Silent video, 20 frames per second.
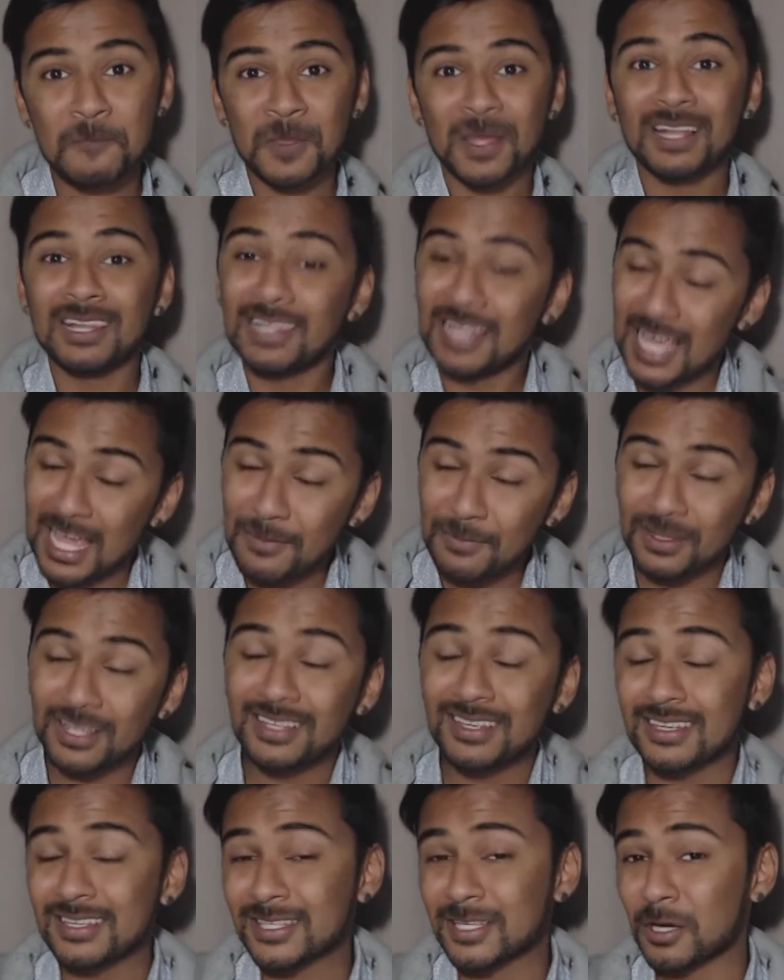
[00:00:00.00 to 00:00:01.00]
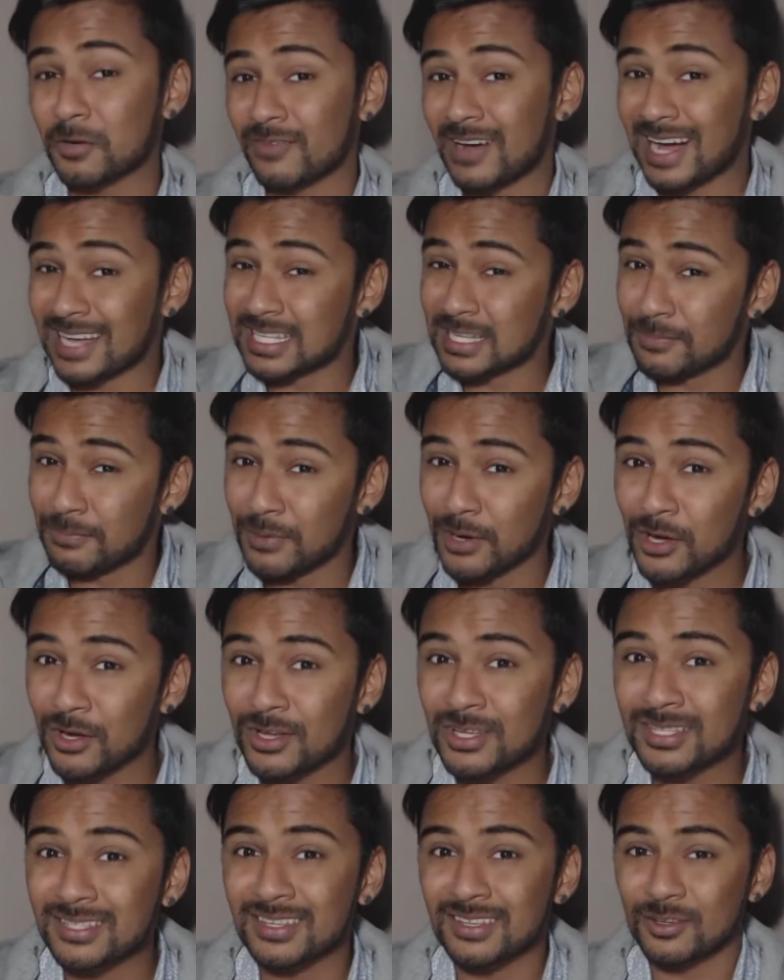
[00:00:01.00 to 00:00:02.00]
labeling yourself as a
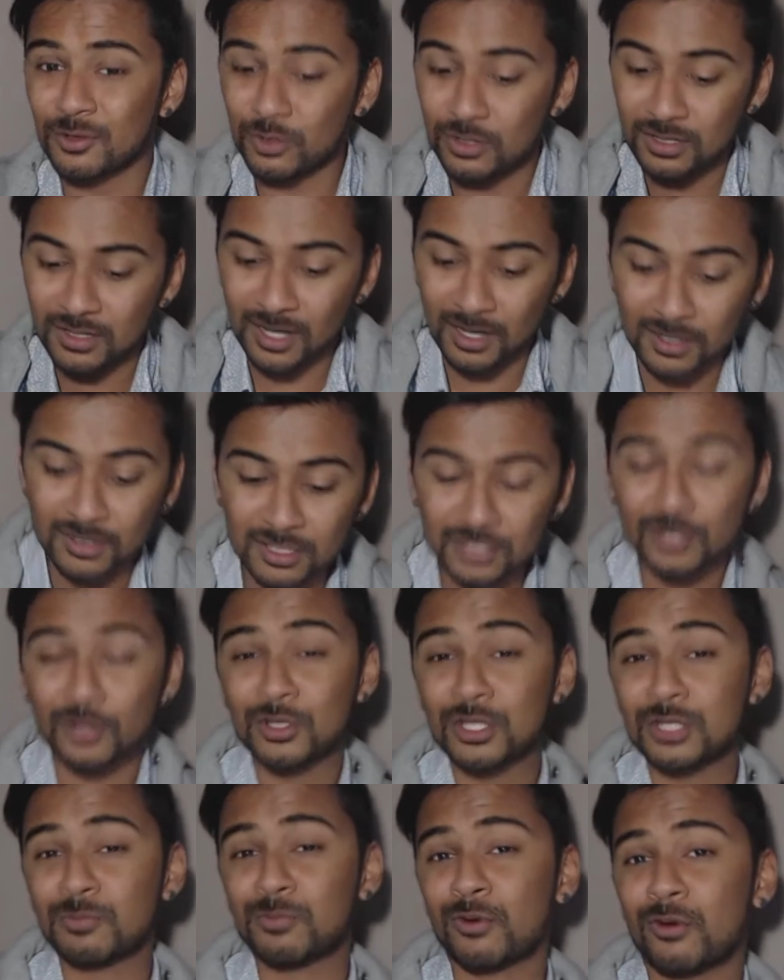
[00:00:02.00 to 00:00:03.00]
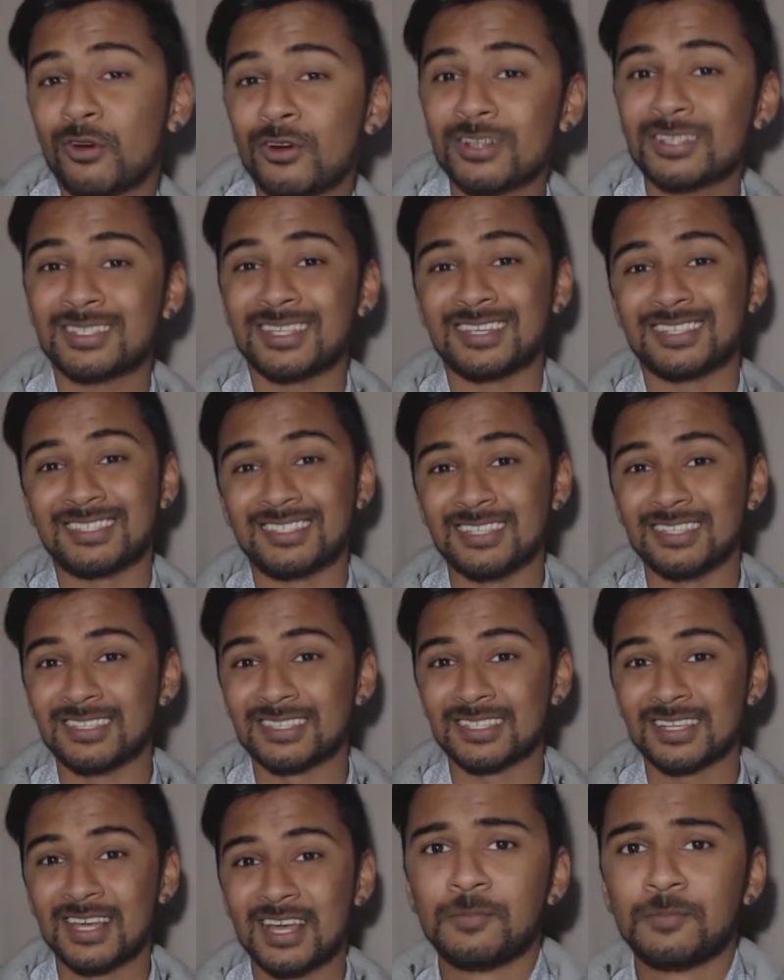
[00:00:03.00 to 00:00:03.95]
person who does those processes.